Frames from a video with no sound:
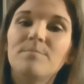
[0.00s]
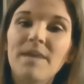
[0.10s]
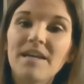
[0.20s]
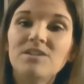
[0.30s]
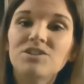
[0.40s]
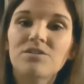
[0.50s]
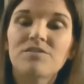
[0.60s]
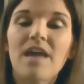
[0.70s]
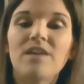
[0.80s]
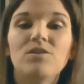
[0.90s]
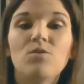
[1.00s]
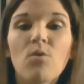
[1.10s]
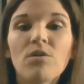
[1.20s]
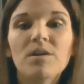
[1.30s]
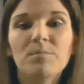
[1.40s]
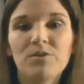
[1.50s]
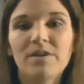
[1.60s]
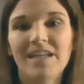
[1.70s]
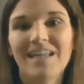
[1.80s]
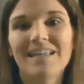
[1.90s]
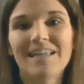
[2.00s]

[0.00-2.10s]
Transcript: Making sure that your community